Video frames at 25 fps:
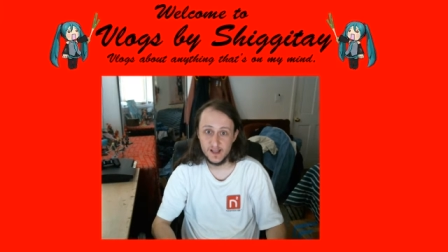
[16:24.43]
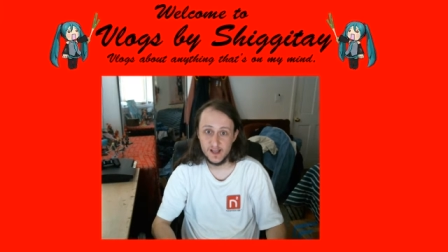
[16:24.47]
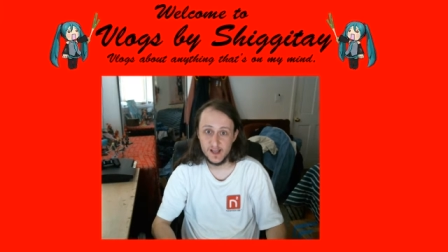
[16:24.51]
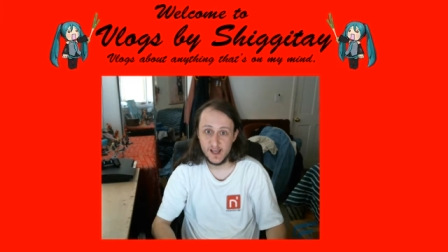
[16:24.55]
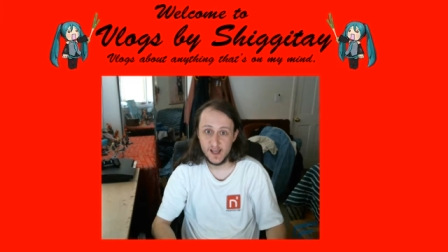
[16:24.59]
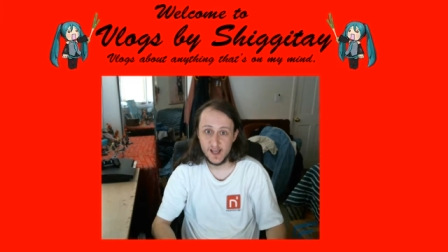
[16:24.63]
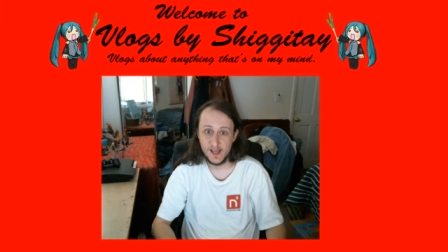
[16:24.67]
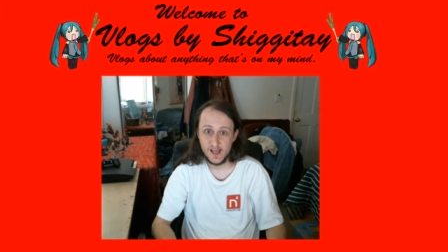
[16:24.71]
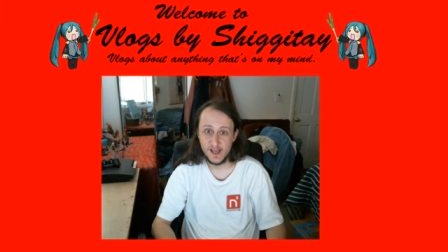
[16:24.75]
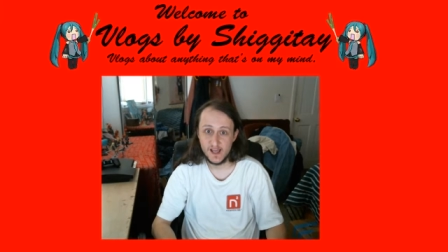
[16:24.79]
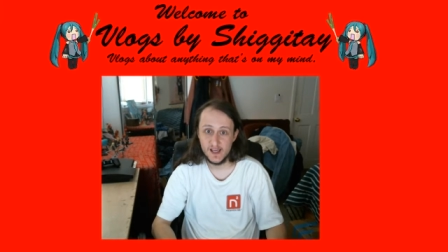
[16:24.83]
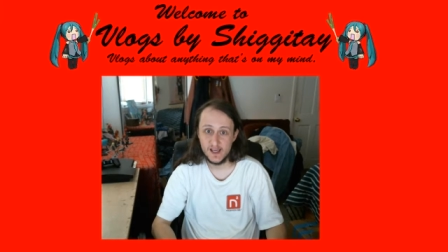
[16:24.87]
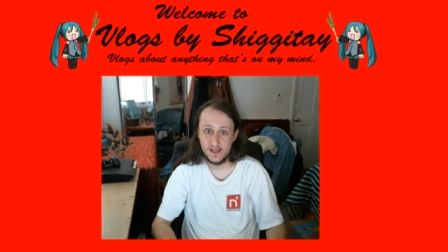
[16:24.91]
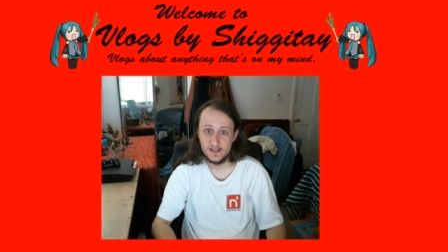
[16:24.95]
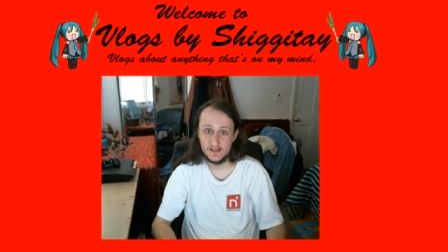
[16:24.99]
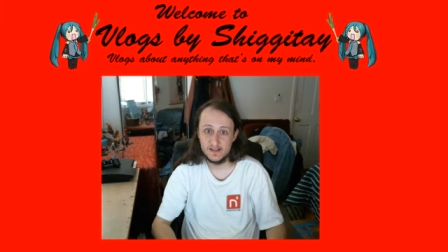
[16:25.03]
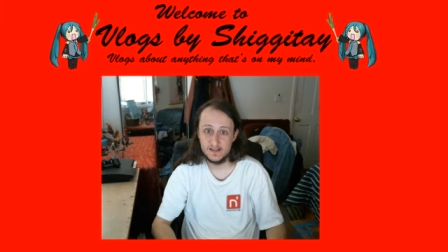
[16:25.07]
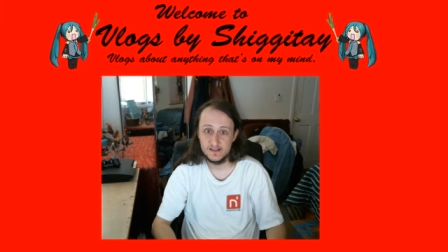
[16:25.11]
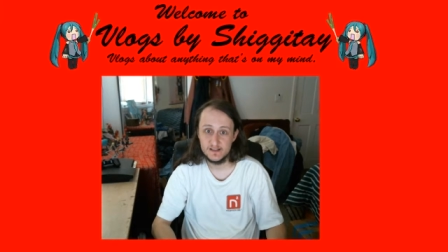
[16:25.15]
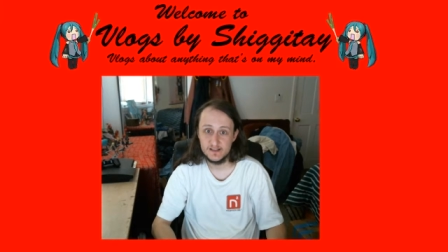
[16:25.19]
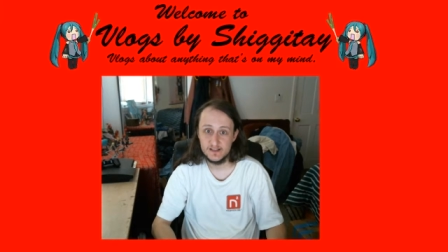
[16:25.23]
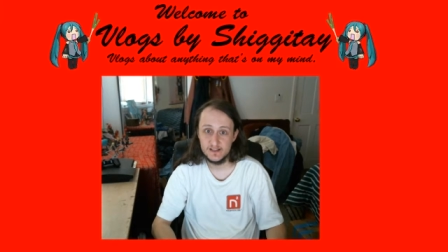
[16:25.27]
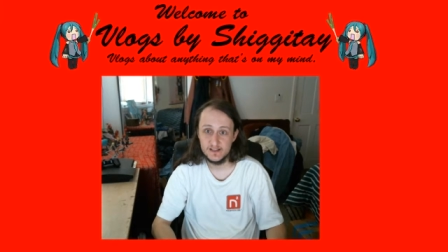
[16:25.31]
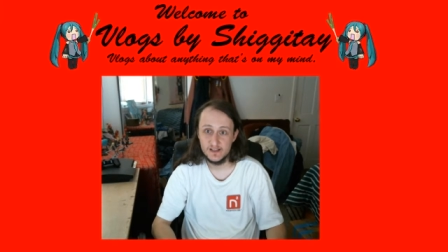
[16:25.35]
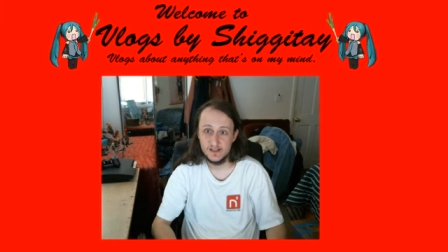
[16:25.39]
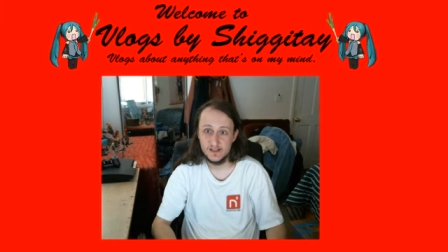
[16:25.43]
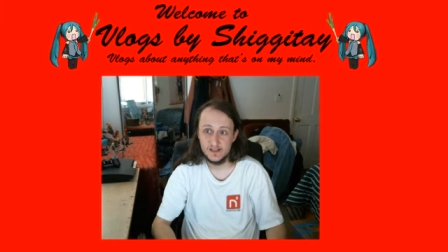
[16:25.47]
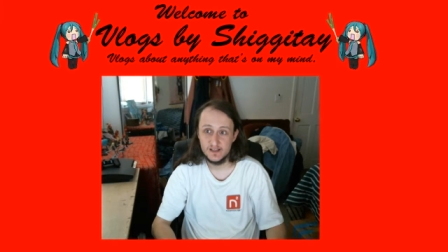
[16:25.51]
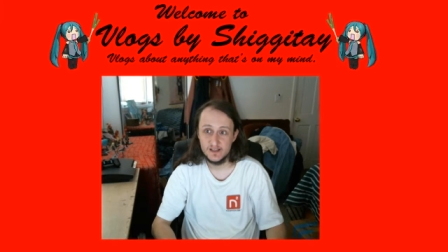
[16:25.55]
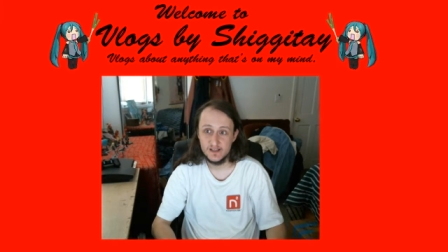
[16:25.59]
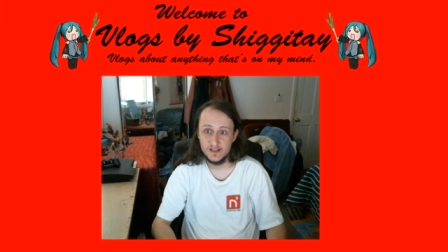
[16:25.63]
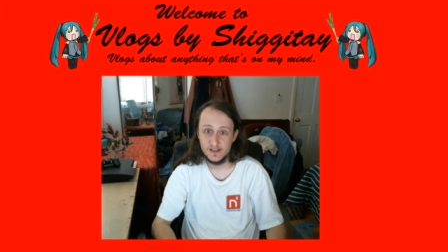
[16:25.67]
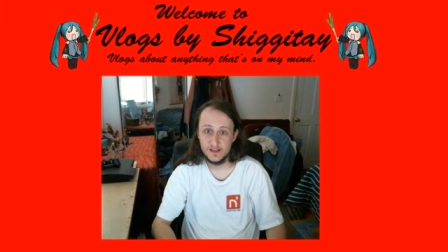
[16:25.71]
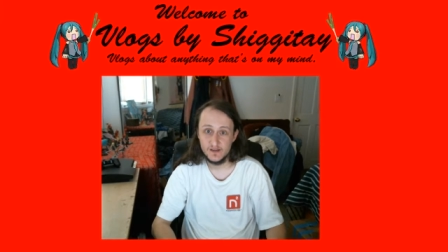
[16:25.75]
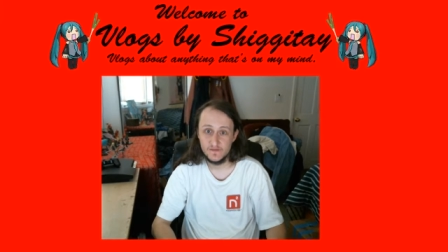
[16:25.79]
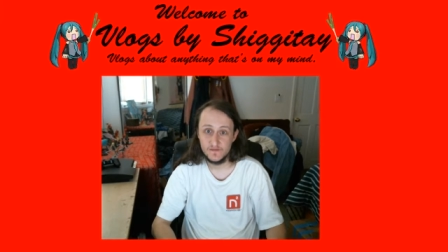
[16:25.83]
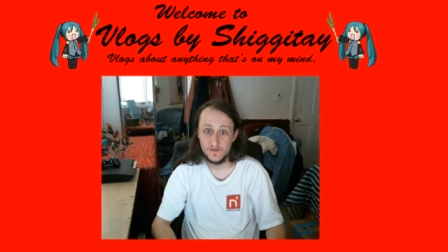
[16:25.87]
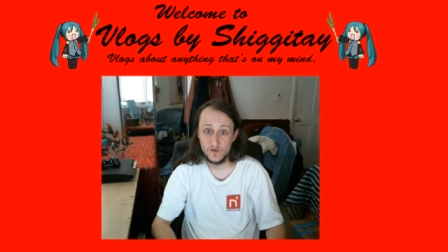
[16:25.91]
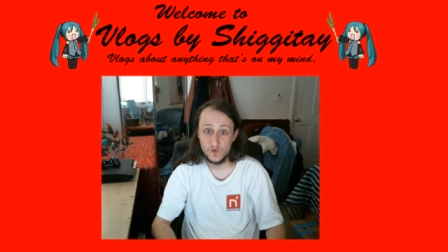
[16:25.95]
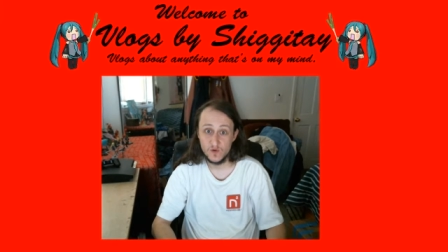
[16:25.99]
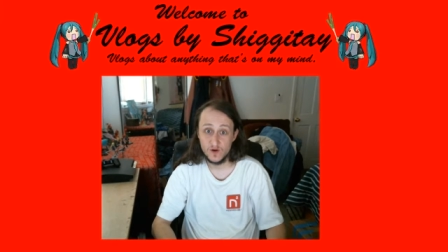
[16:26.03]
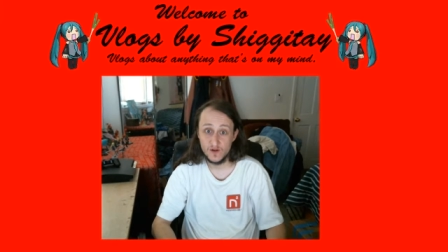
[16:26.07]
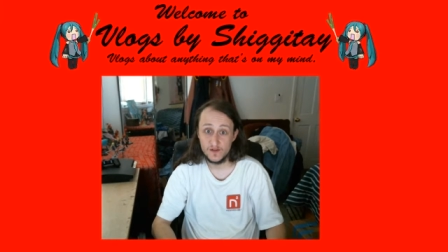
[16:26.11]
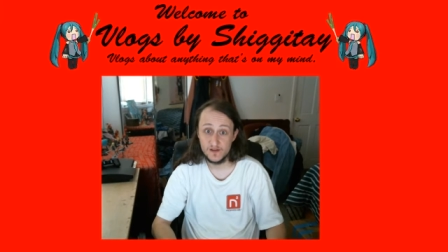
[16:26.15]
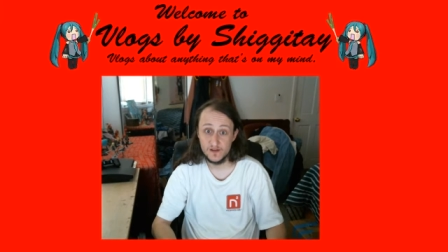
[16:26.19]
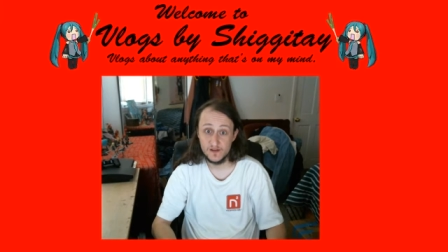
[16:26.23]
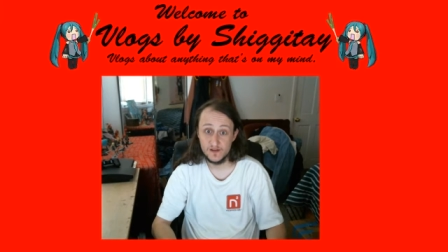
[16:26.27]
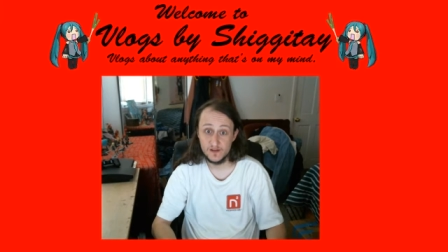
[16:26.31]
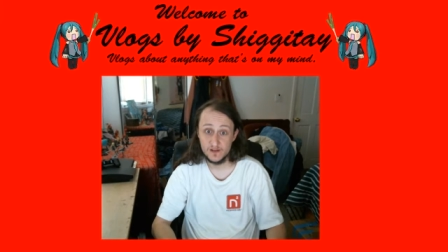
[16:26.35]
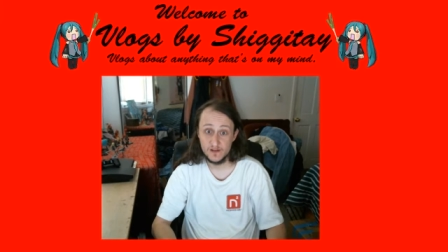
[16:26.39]
and if he wants
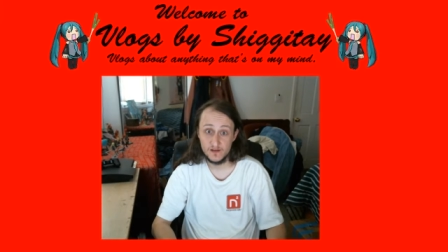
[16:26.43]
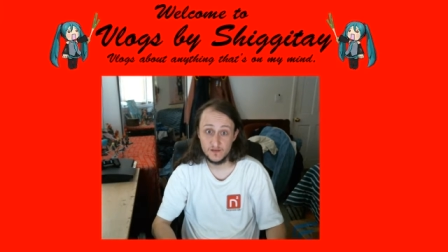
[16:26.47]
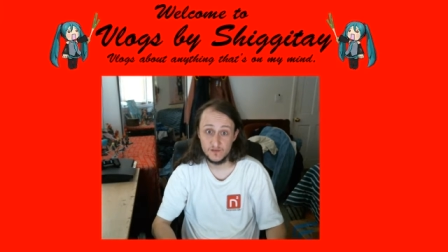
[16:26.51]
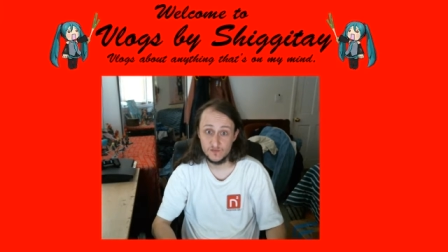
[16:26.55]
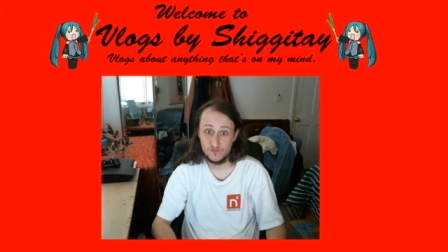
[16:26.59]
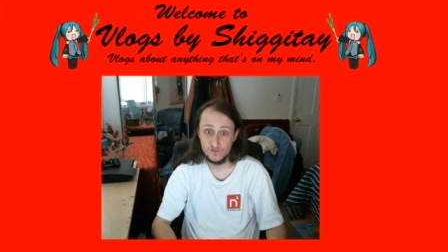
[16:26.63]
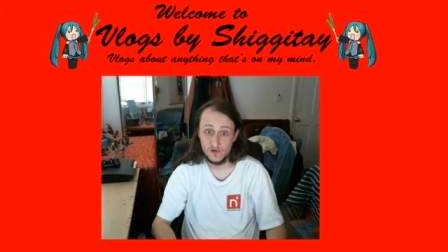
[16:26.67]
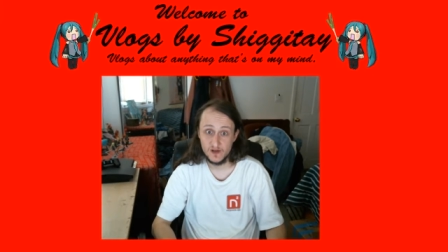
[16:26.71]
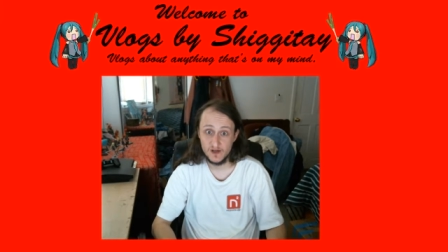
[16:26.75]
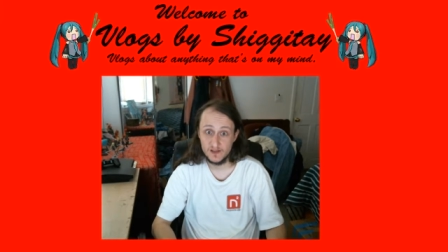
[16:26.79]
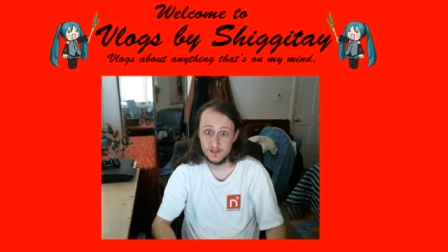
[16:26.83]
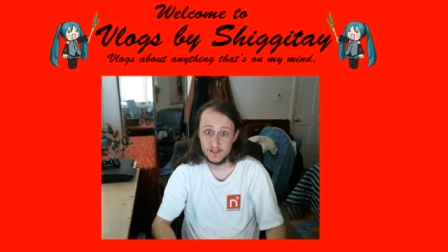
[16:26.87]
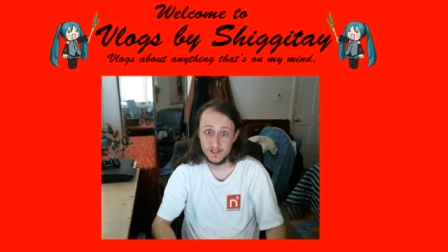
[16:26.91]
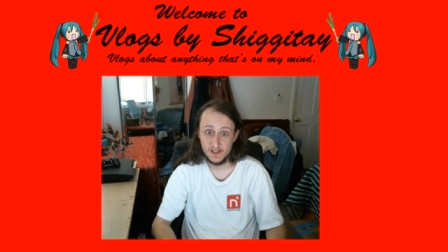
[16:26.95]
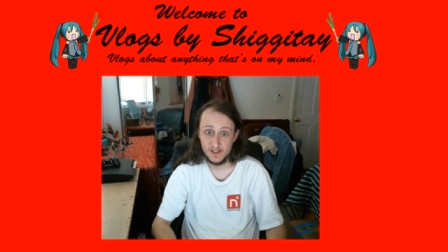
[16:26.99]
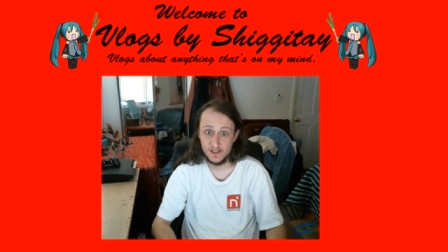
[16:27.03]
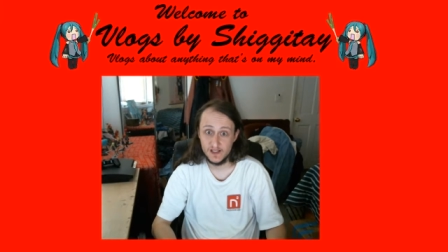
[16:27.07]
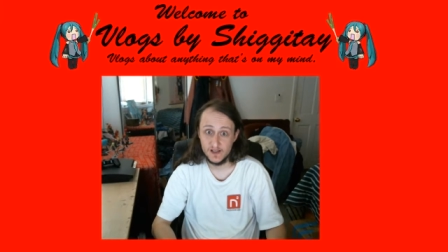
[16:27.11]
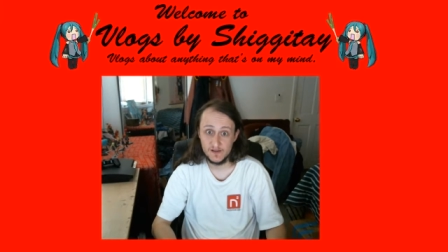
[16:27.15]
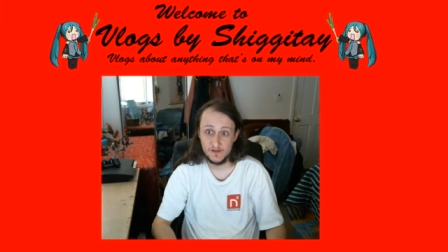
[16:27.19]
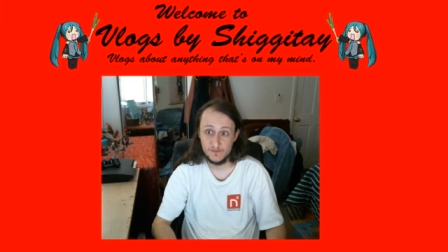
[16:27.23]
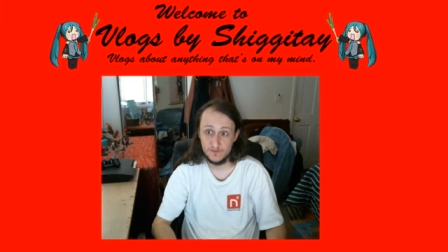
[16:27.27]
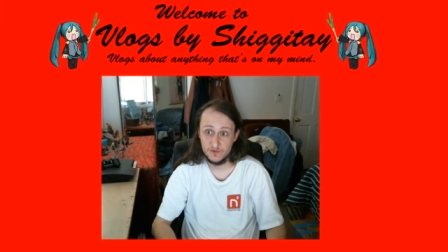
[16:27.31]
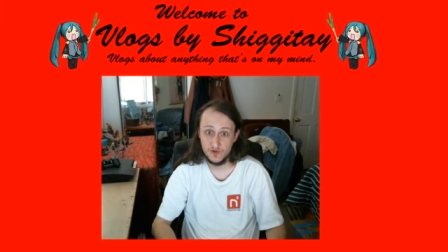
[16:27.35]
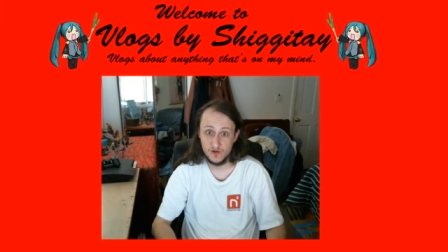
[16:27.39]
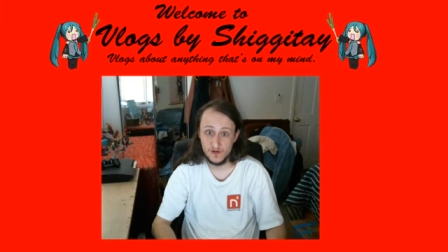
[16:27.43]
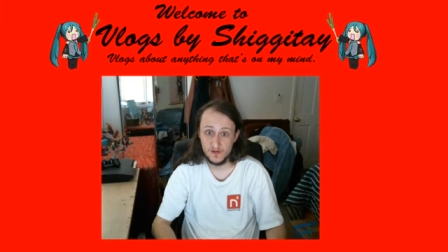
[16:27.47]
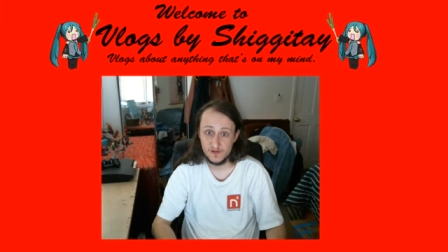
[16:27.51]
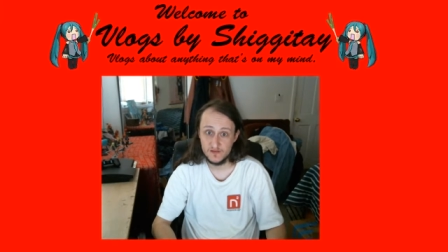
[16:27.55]
to tell his employees